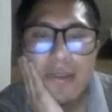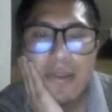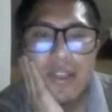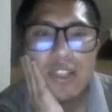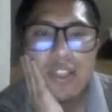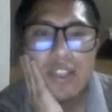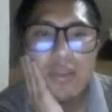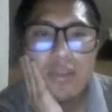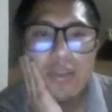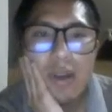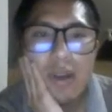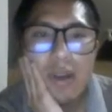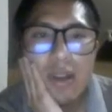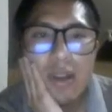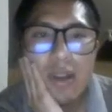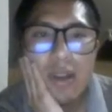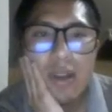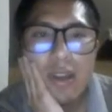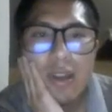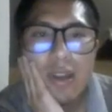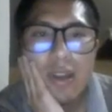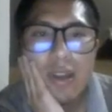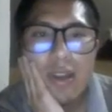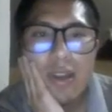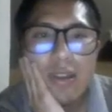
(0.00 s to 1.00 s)
each one
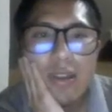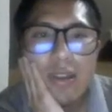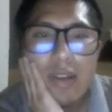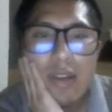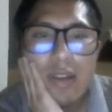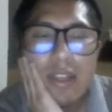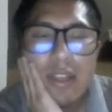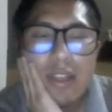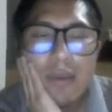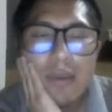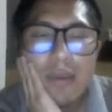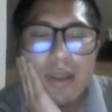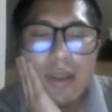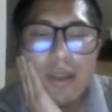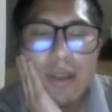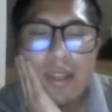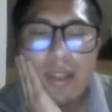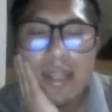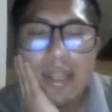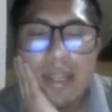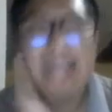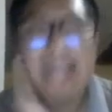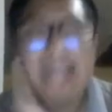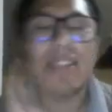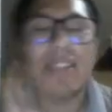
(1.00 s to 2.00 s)
you can divide the
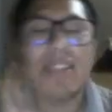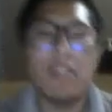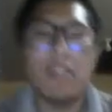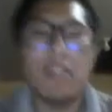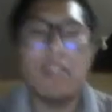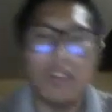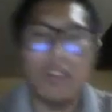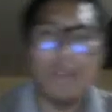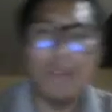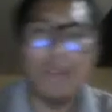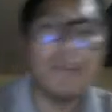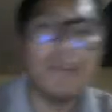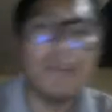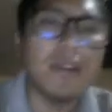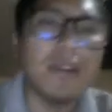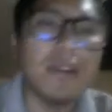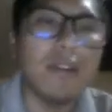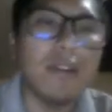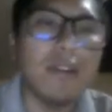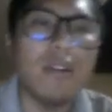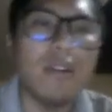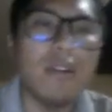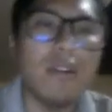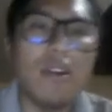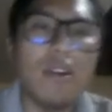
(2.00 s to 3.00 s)
class in groups,
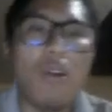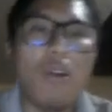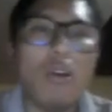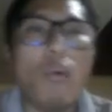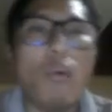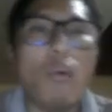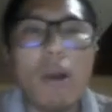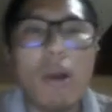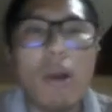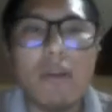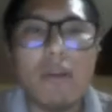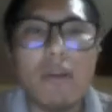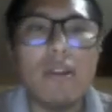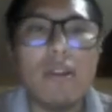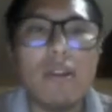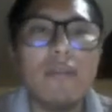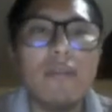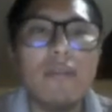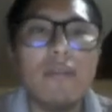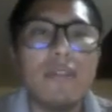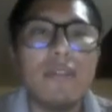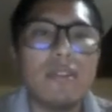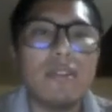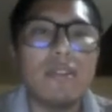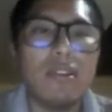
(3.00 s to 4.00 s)
and one group
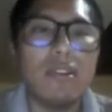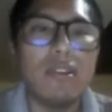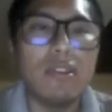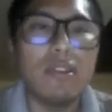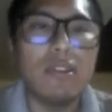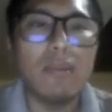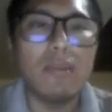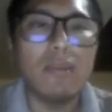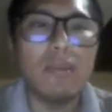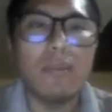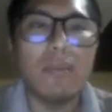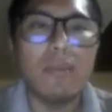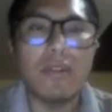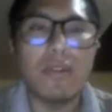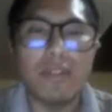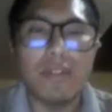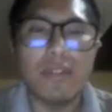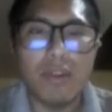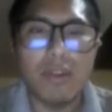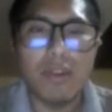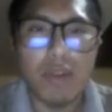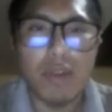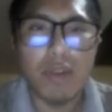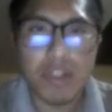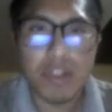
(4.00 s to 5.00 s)
is going to prepare some
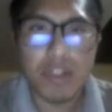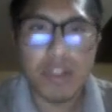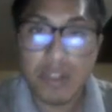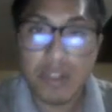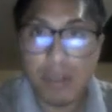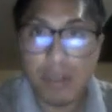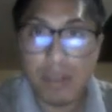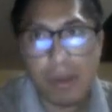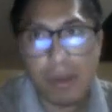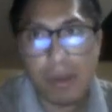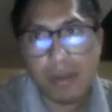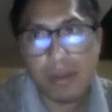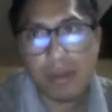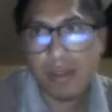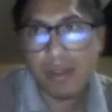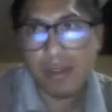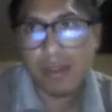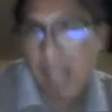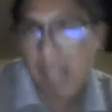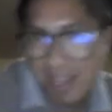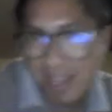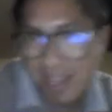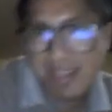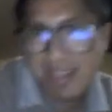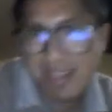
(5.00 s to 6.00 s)
questions about the
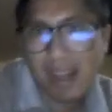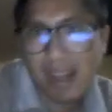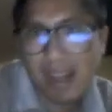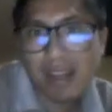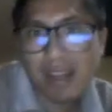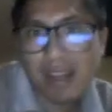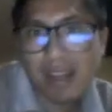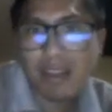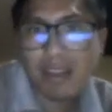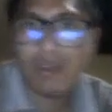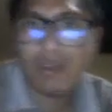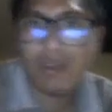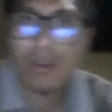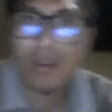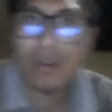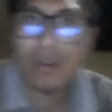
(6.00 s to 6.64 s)
test, and the other